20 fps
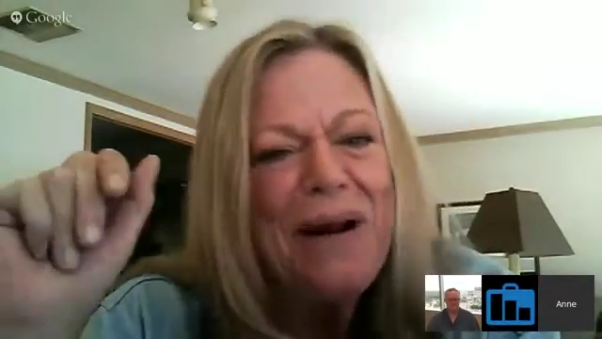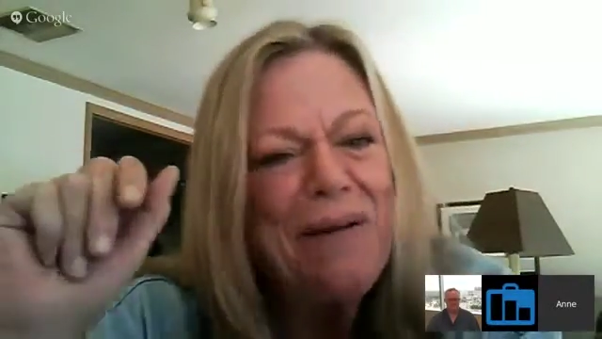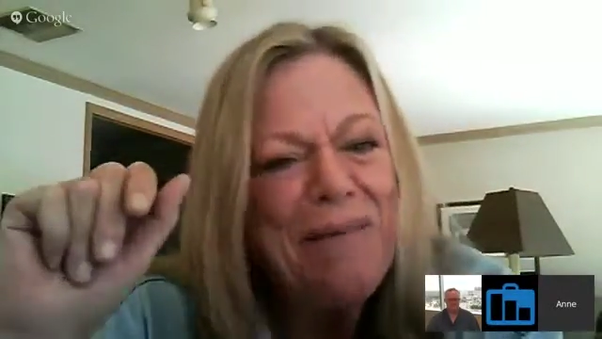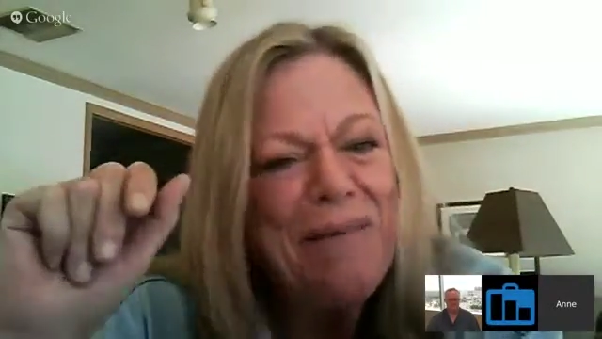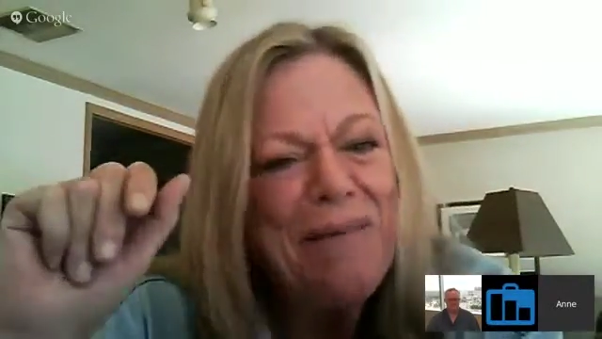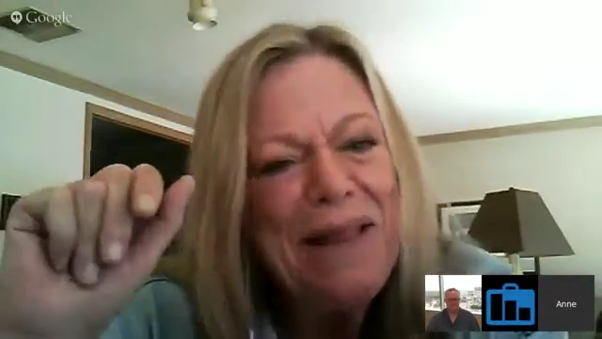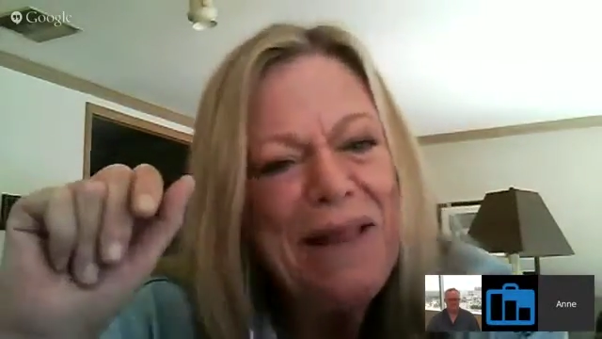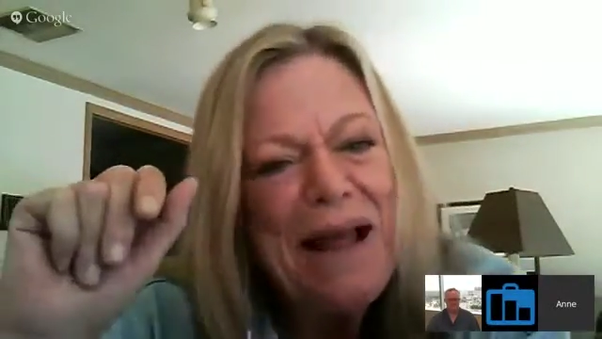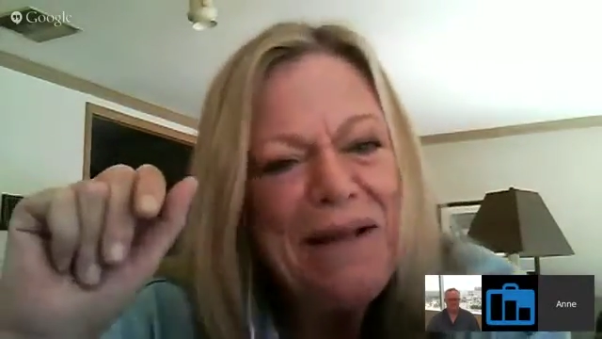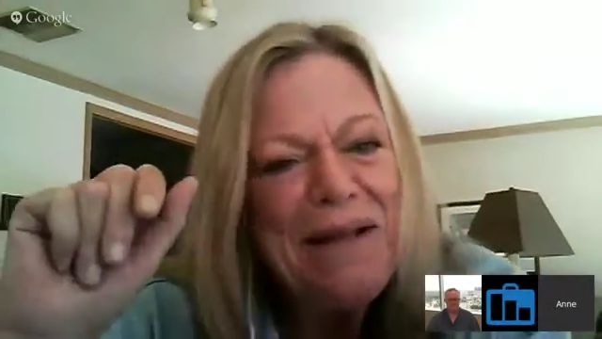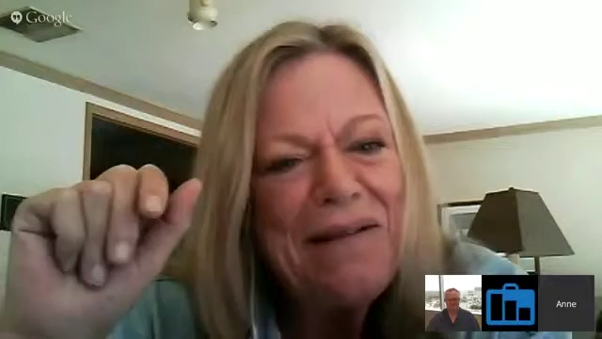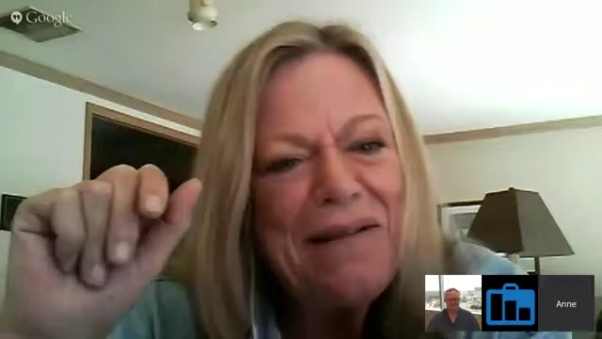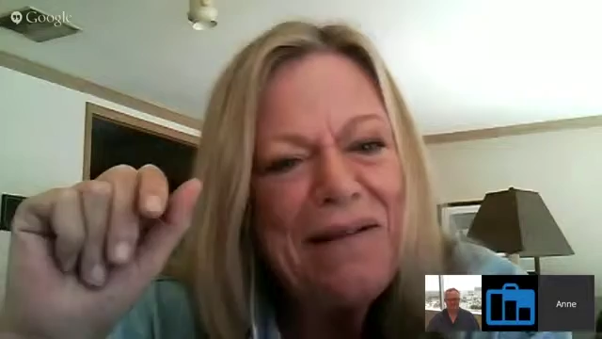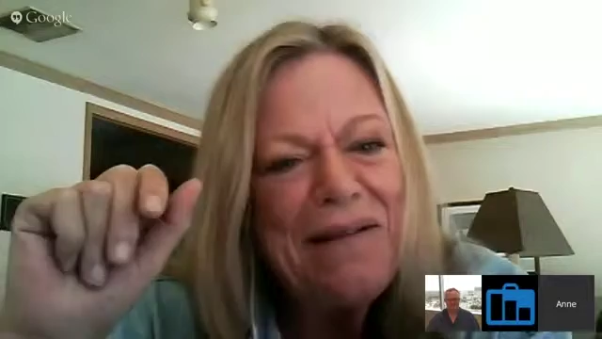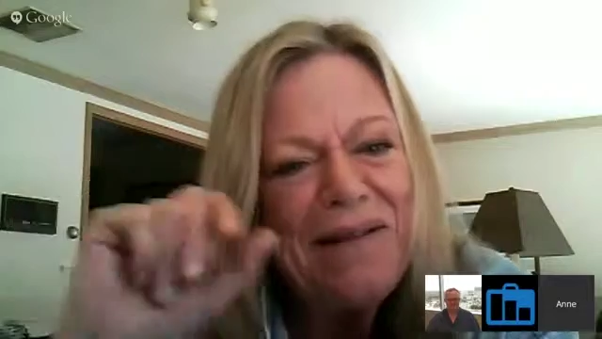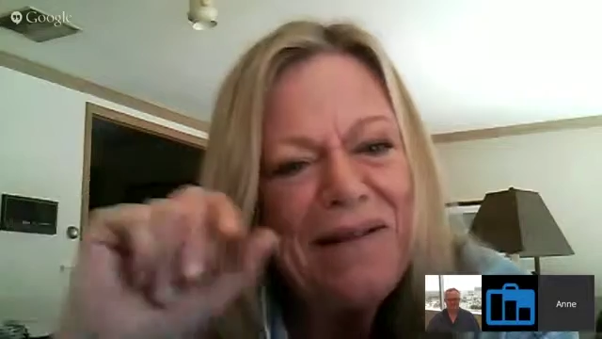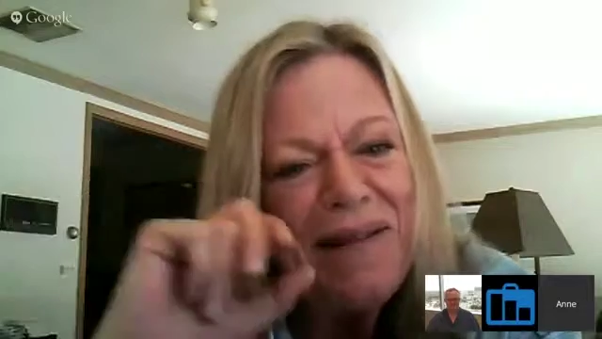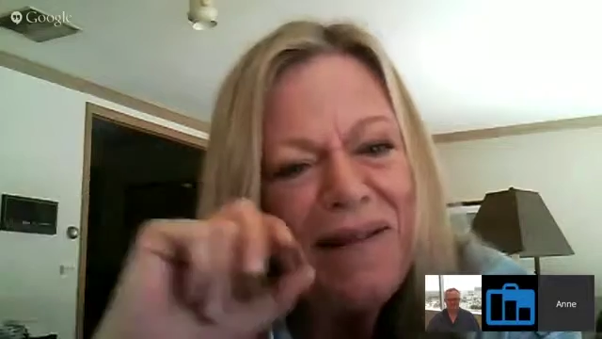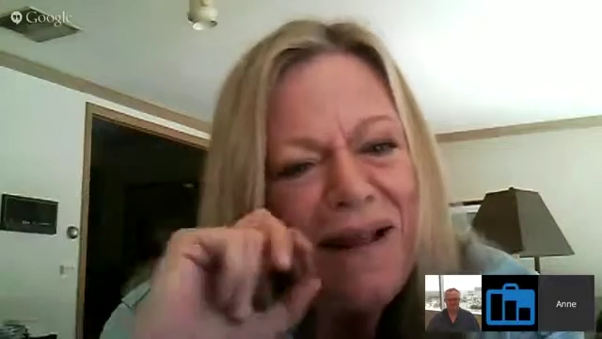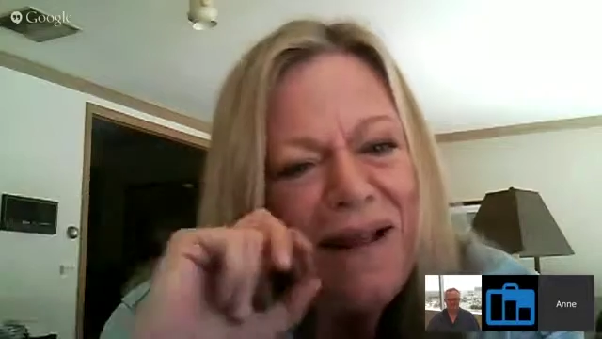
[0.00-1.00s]
I mean,
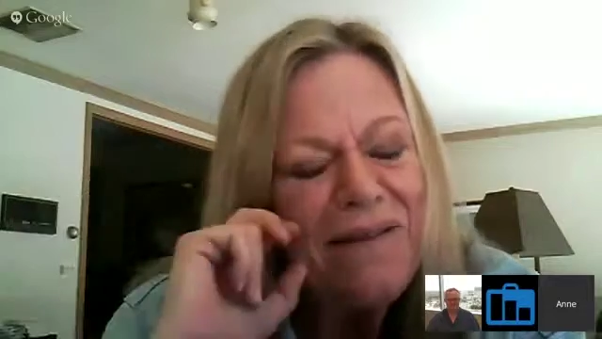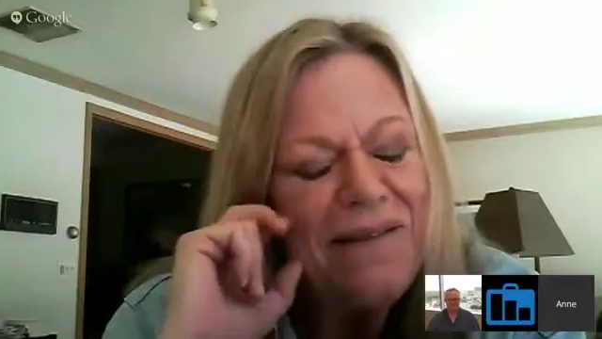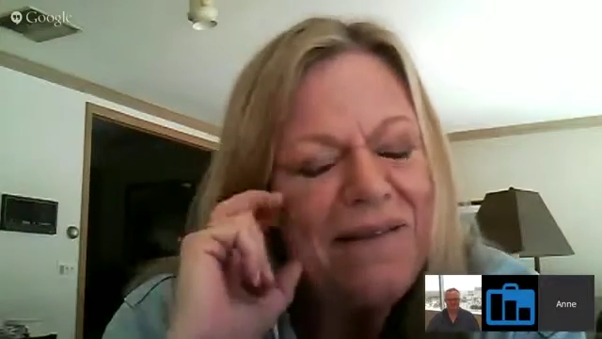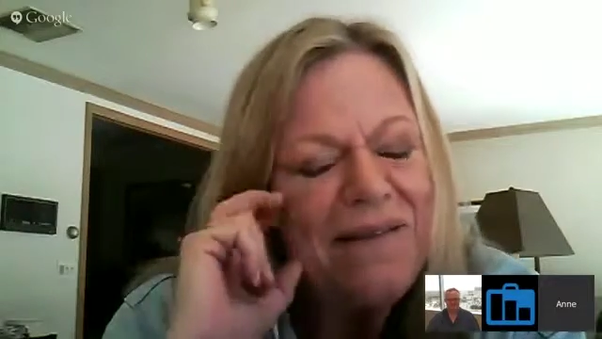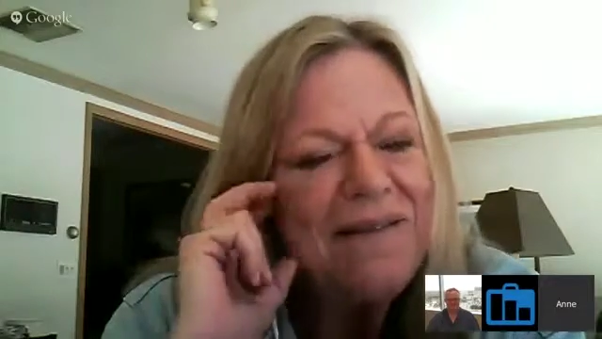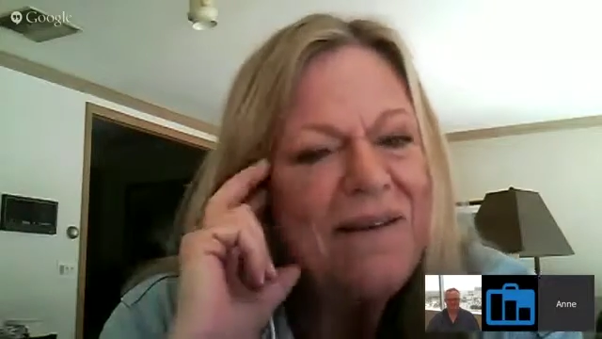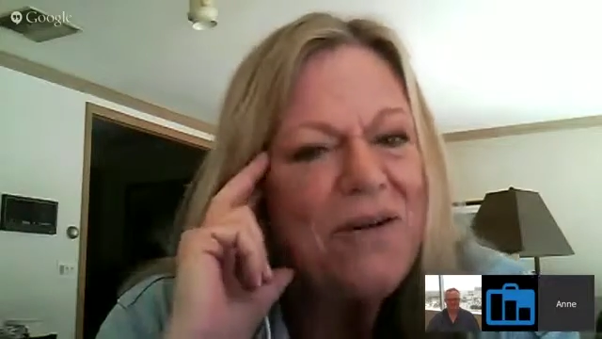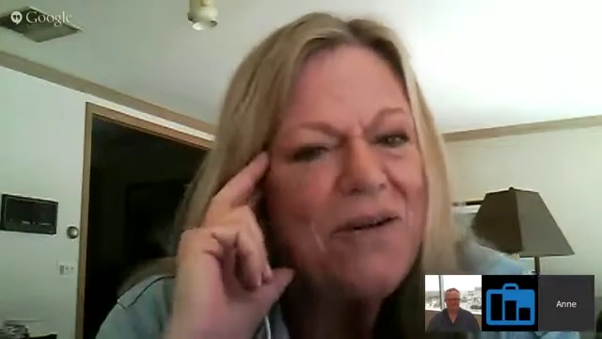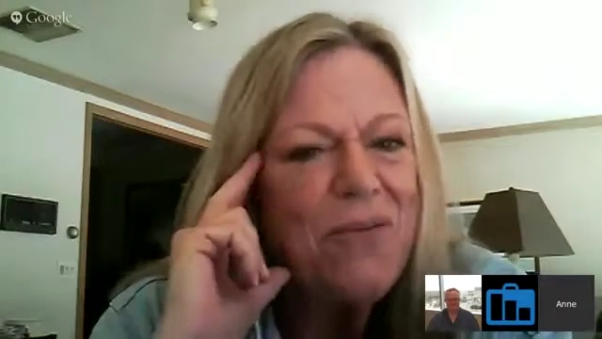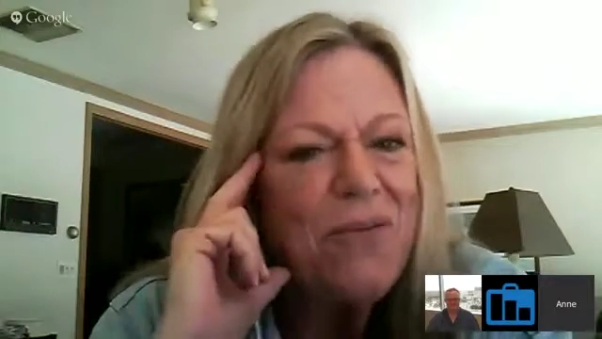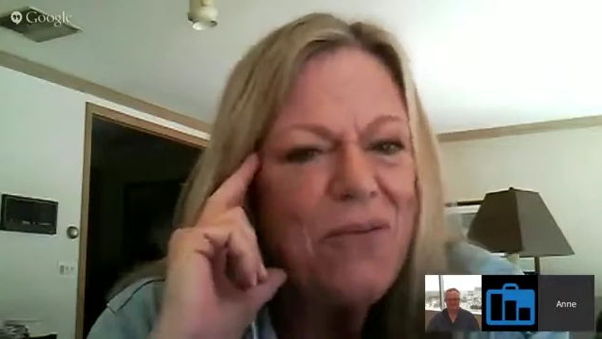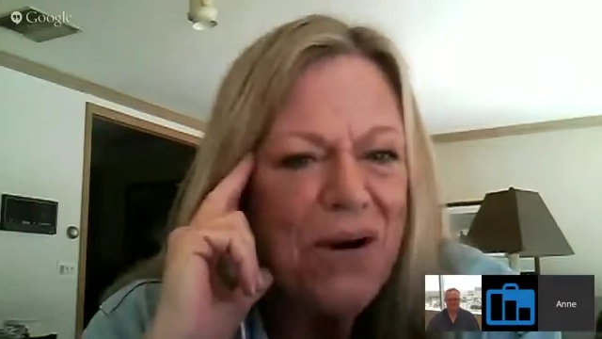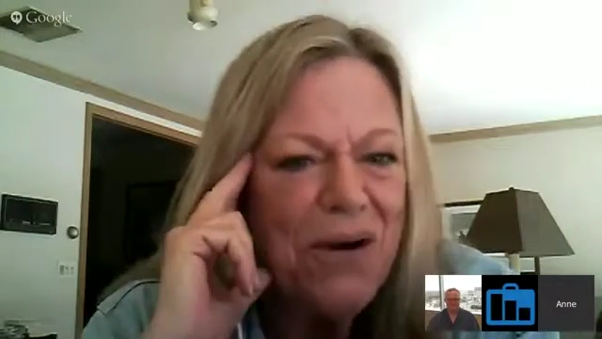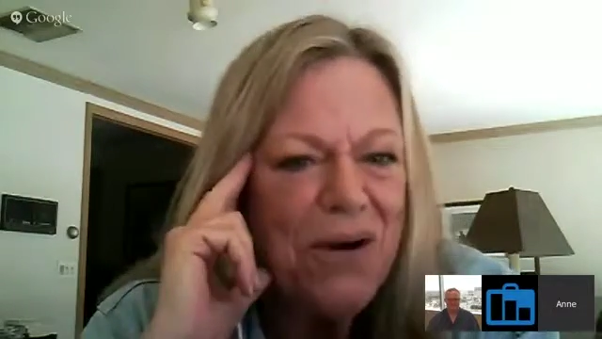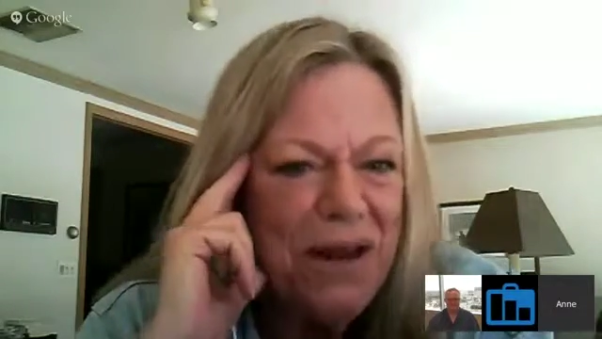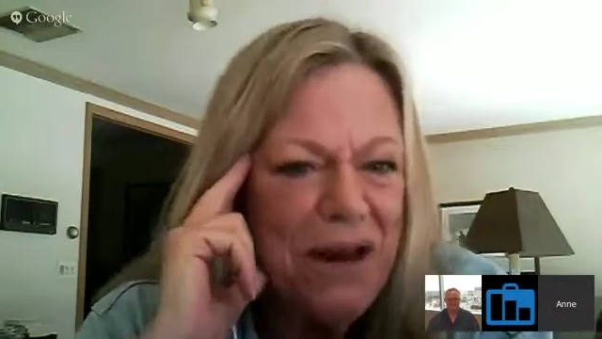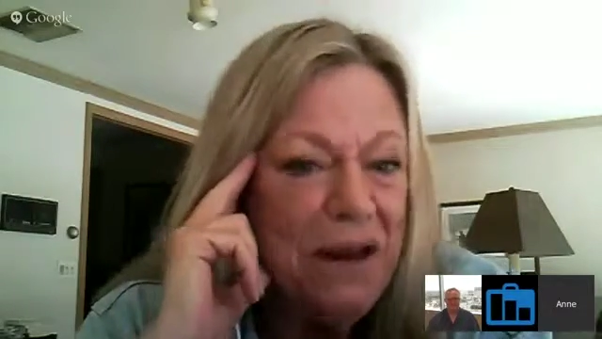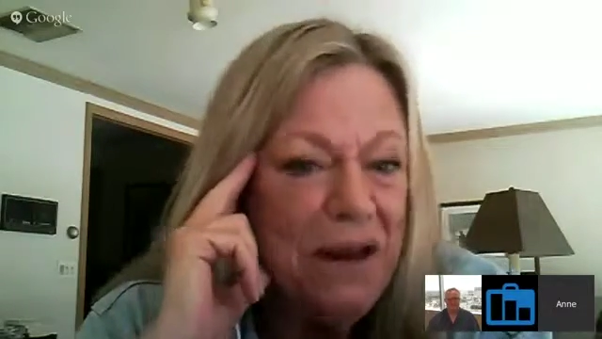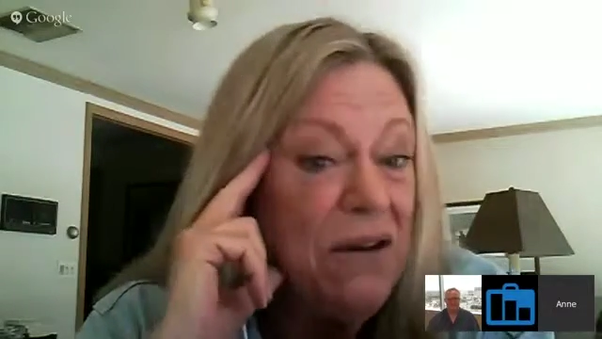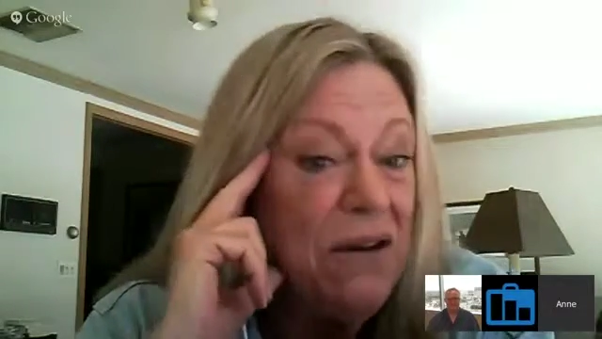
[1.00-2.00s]
that's so worth it.